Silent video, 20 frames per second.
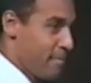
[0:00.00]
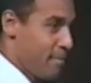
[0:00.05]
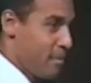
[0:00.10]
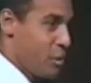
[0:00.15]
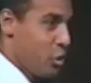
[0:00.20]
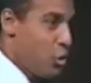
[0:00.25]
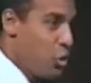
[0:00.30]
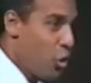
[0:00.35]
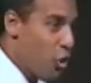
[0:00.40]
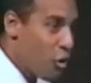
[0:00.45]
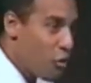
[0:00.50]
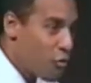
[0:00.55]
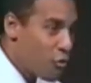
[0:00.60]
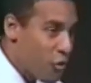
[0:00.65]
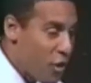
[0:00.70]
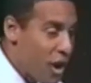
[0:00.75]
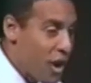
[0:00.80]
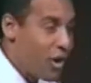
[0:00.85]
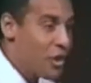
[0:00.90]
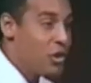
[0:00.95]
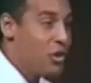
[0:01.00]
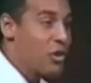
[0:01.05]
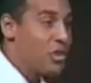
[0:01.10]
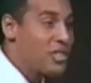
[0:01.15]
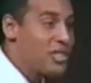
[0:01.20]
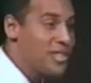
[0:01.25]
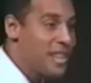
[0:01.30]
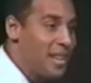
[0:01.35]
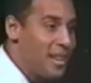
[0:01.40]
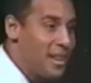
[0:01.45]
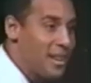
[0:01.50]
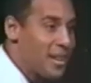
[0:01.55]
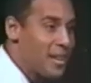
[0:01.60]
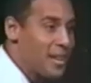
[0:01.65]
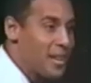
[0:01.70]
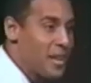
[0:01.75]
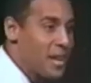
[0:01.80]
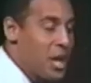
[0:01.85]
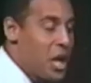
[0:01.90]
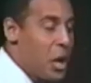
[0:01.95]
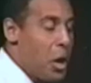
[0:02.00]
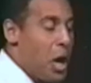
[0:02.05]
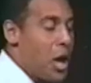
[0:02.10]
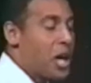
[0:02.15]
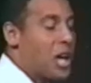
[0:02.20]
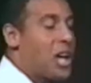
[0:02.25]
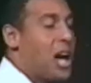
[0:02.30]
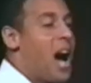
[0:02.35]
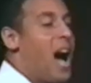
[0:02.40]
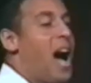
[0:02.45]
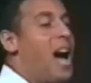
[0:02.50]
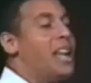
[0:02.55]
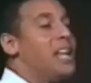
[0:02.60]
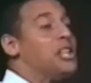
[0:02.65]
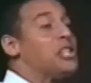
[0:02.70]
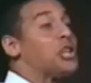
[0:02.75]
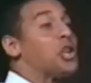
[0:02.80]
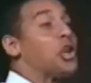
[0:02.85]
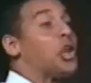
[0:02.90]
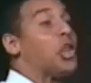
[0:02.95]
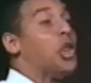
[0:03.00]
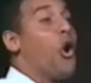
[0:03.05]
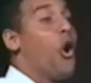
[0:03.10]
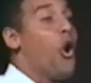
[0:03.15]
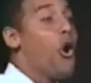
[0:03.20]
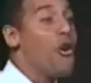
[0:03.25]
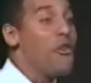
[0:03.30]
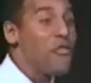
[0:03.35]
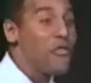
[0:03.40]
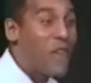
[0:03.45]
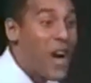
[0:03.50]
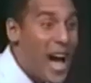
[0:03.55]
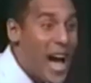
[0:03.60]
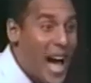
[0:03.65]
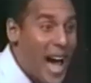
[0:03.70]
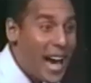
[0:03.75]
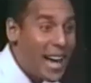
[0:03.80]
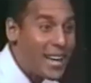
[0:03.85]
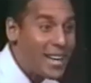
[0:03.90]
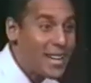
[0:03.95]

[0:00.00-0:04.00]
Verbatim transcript: You're frail. You're a sinner. God is glorified